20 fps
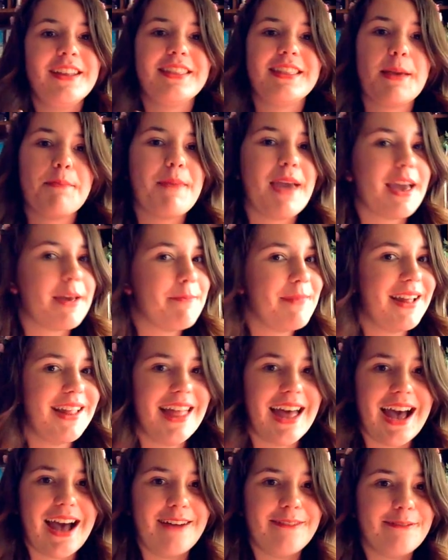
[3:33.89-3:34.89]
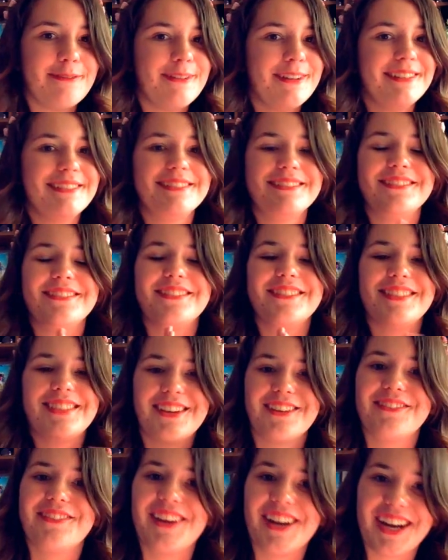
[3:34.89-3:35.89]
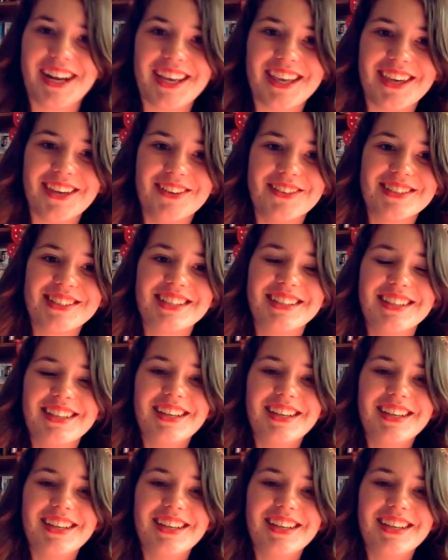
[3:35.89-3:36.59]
They make me laugh. They're very cute.